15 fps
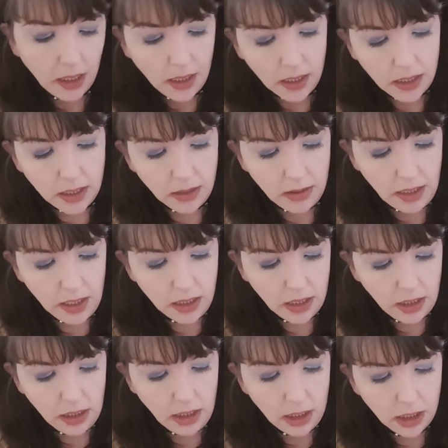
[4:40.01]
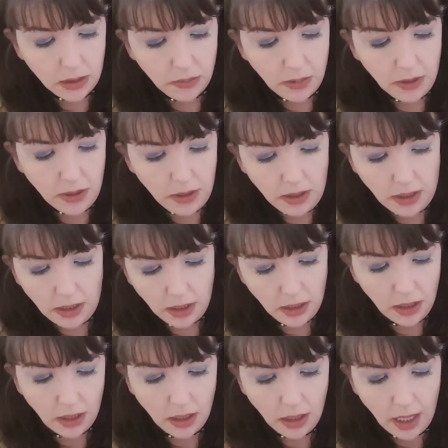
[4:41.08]
So this you just put in
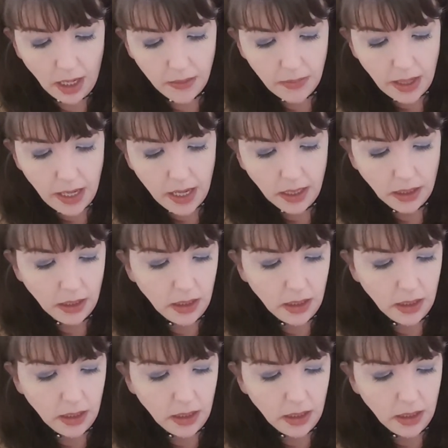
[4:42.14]
your handbag